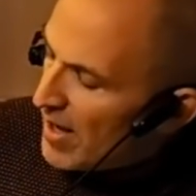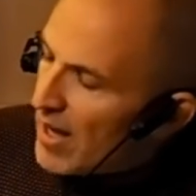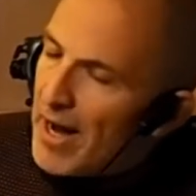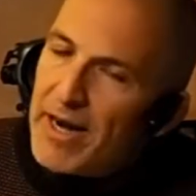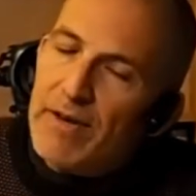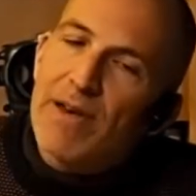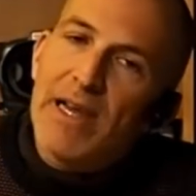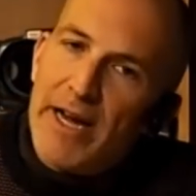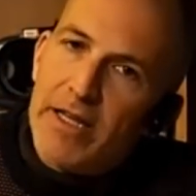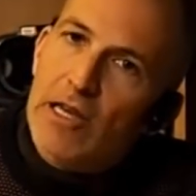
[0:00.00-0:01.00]
I never
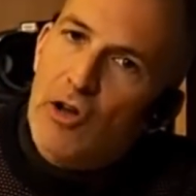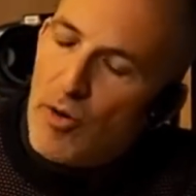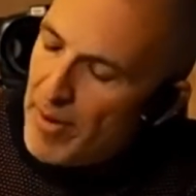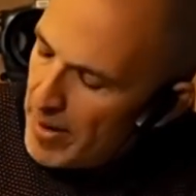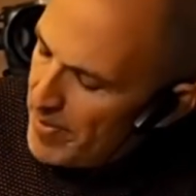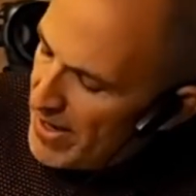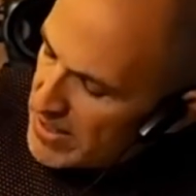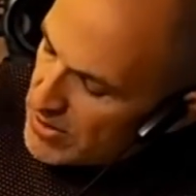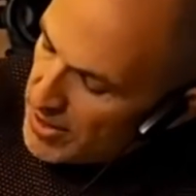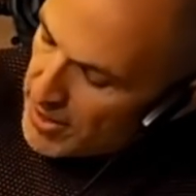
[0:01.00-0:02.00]
liked the long back plate,
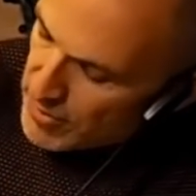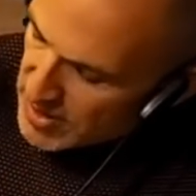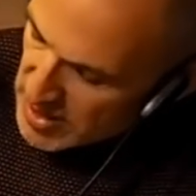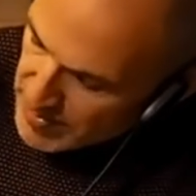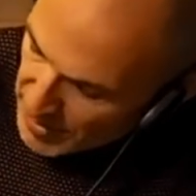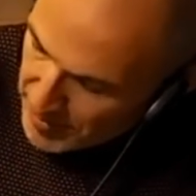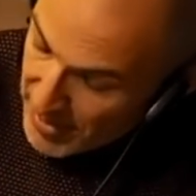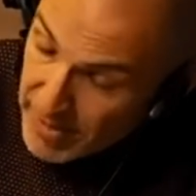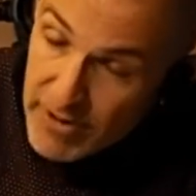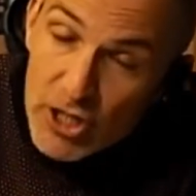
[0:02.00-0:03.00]
so I use this butt
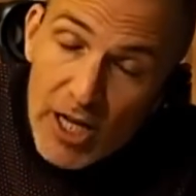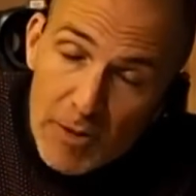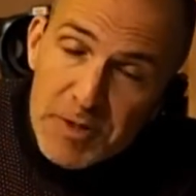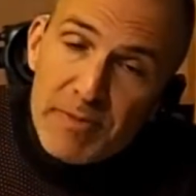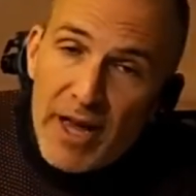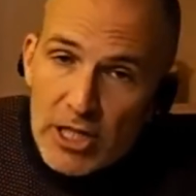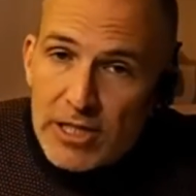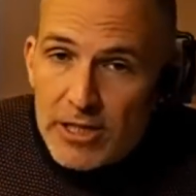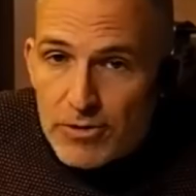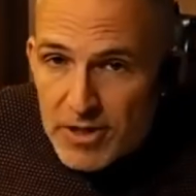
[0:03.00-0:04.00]
plate, which helps me
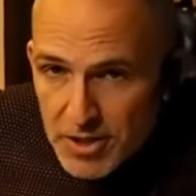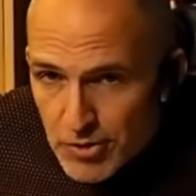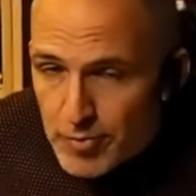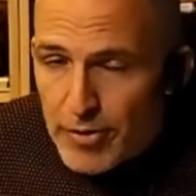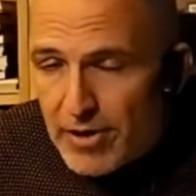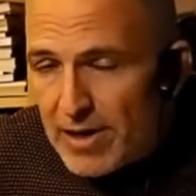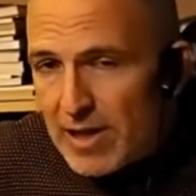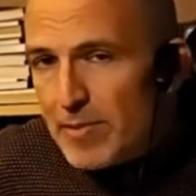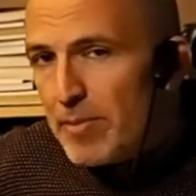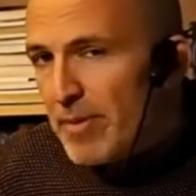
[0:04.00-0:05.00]
actually to distribute it a little
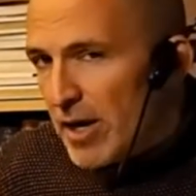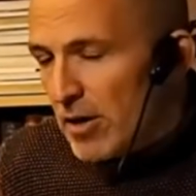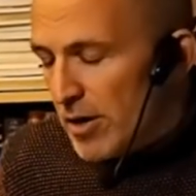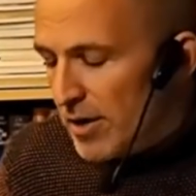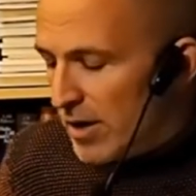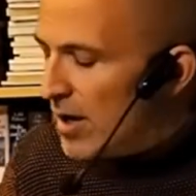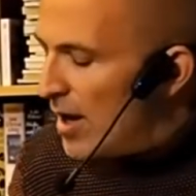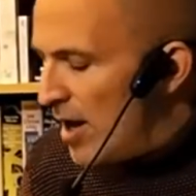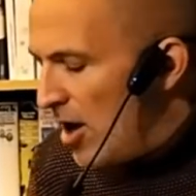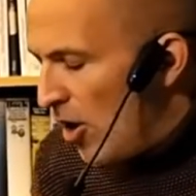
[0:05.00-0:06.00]
bit better on
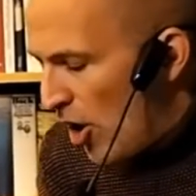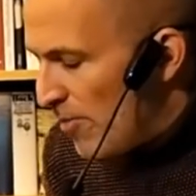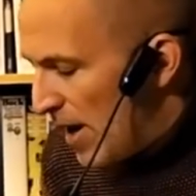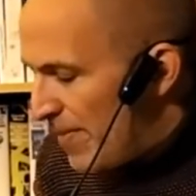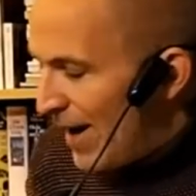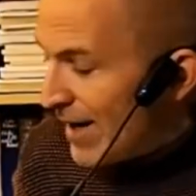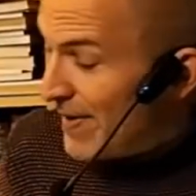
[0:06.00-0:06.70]
my back.